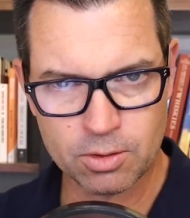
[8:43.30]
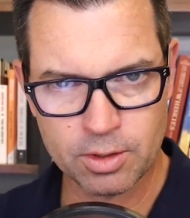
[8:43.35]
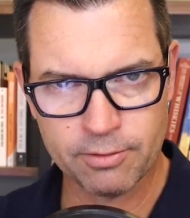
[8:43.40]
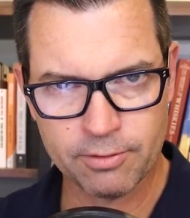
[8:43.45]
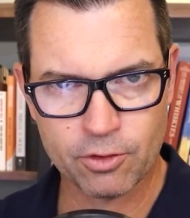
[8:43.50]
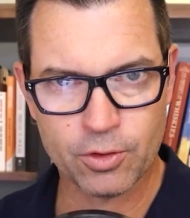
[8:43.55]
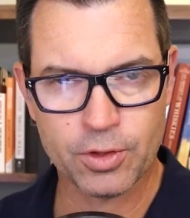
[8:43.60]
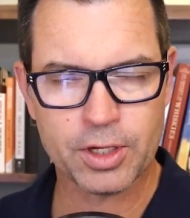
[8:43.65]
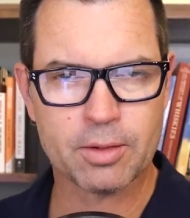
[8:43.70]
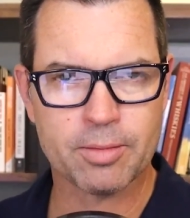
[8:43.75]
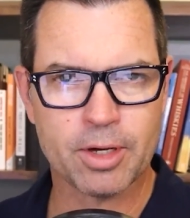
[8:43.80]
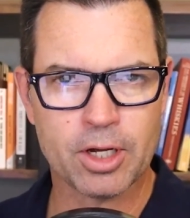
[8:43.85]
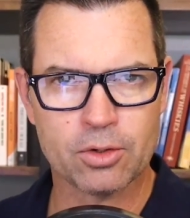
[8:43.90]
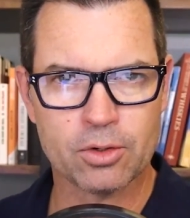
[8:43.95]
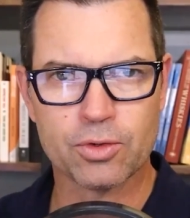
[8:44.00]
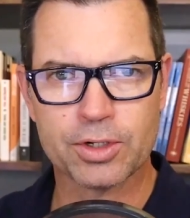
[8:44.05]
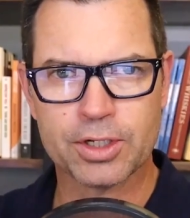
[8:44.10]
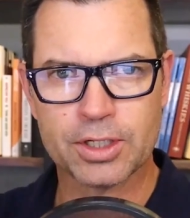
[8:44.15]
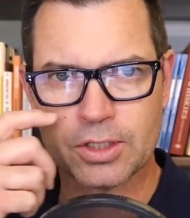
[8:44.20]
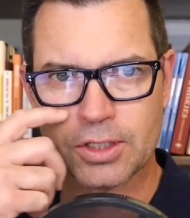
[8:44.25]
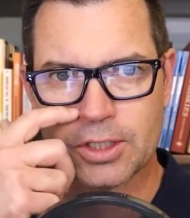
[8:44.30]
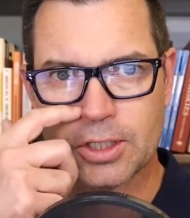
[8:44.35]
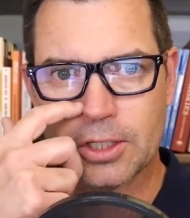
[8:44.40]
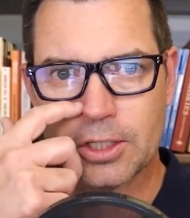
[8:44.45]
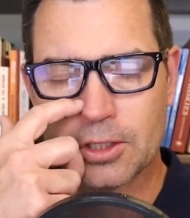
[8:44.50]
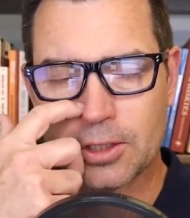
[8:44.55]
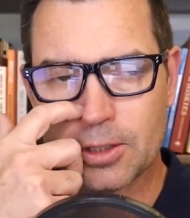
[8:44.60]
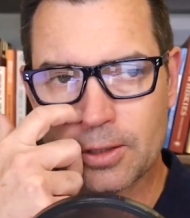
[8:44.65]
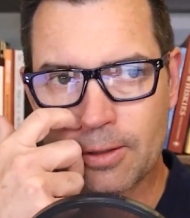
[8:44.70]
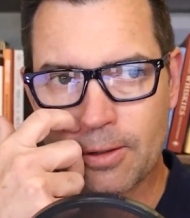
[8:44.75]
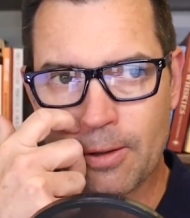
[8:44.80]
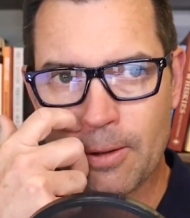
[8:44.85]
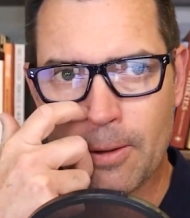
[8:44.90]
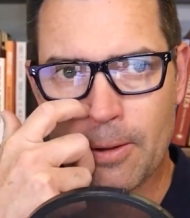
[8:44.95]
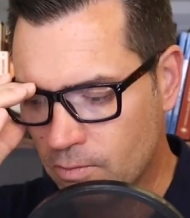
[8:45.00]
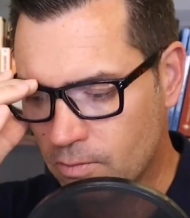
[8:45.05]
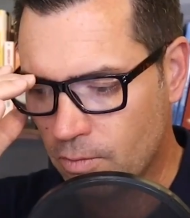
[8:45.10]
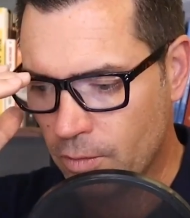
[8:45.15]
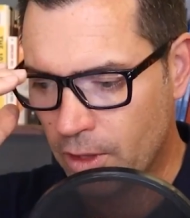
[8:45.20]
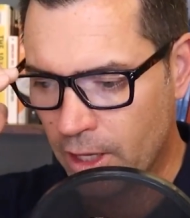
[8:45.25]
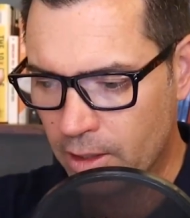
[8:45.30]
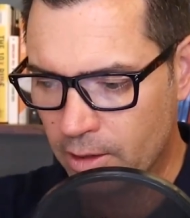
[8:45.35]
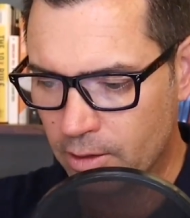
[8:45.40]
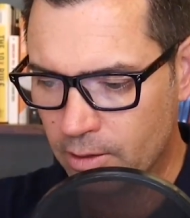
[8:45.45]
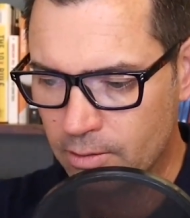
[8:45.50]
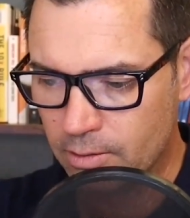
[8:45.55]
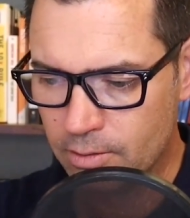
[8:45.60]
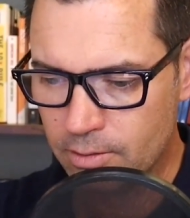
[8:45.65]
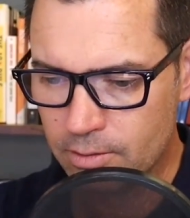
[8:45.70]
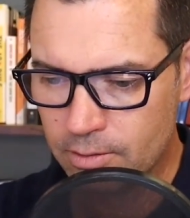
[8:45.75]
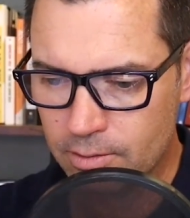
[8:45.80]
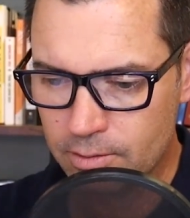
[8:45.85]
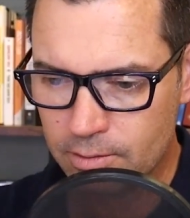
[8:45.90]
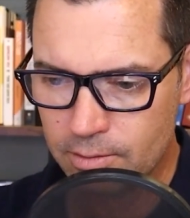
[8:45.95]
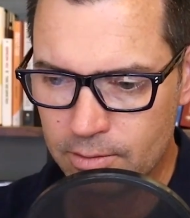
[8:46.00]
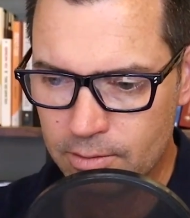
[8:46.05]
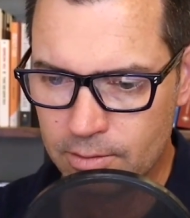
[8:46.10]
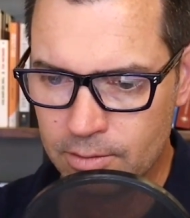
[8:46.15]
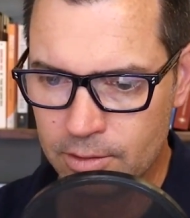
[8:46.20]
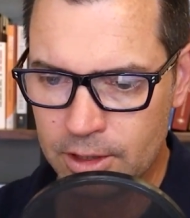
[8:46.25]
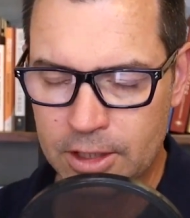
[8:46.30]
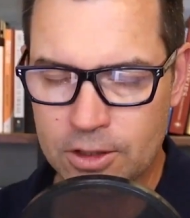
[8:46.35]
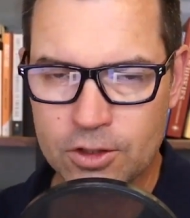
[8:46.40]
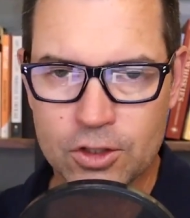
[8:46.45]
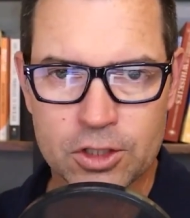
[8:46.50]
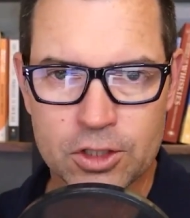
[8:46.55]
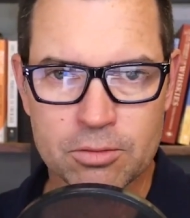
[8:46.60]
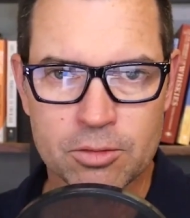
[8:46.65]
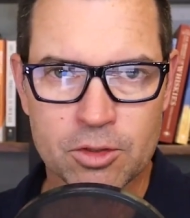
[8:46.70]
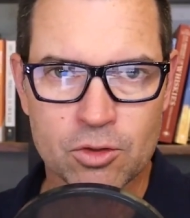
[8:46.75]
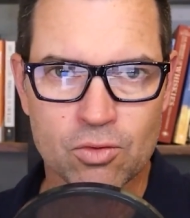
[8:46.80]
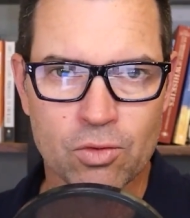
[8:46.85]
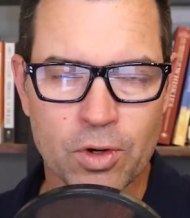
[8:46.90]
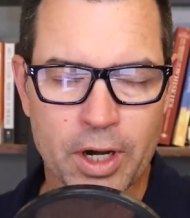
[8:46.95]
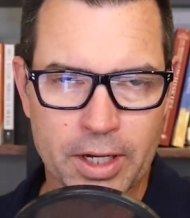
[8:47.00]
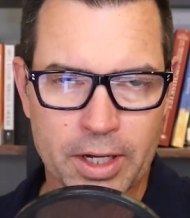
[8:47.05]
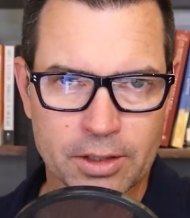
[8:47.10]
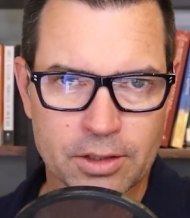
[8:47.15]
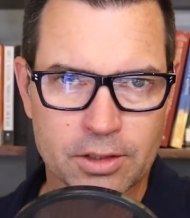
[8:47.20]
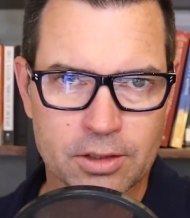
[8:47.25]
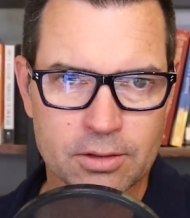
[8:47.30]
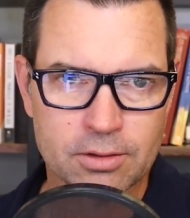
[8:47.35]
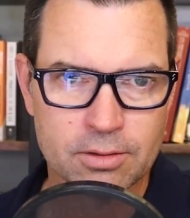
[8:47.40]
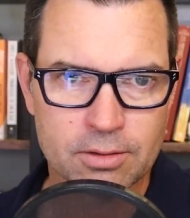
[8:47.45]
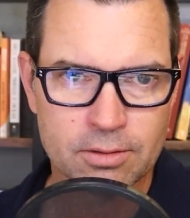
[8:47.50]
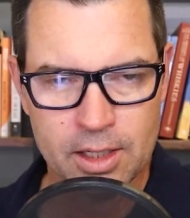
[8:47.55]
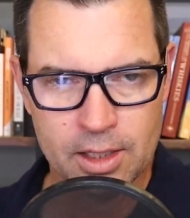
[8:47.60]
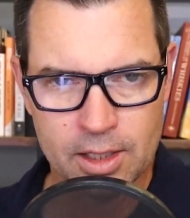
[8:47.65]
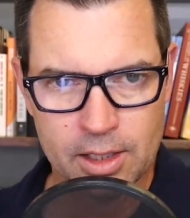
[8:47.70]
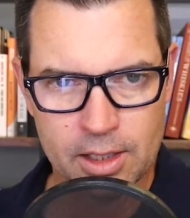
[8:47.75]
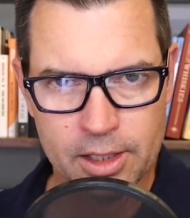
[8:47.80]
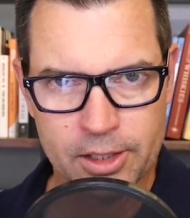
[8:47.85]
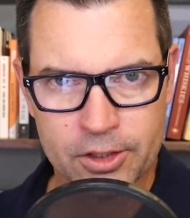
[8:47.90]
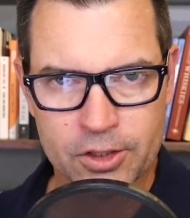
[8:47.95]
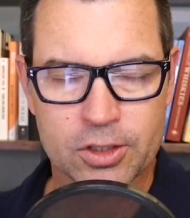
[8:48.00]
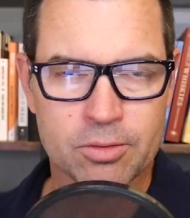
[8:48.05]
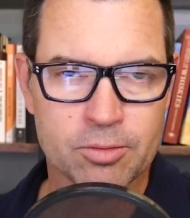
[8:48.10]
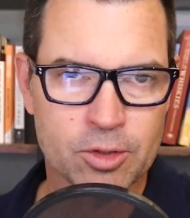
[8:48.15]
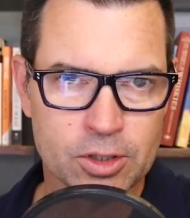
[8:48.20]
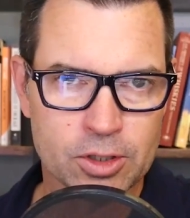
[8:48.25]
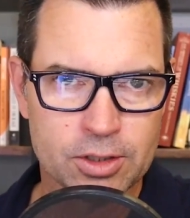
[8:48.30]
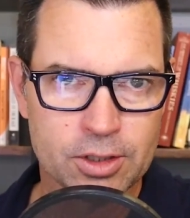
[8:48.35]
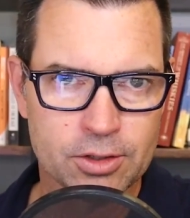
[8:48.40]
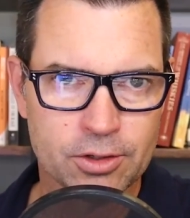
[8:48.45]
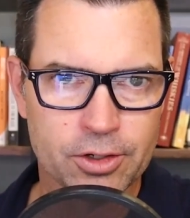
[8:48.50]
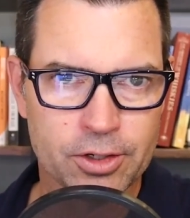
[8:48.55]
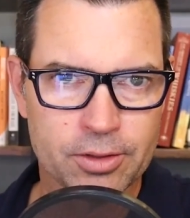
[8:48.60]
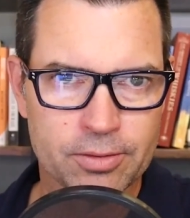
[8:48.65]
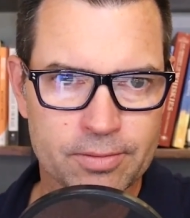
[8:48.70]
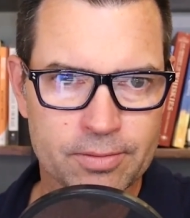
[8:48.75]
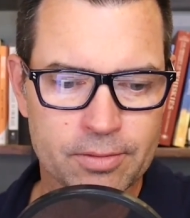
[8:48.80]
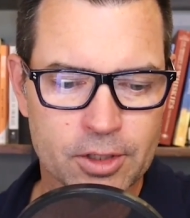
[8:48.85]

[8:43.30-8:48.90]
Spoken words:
if you think about an organization that needs to be right, it's the military.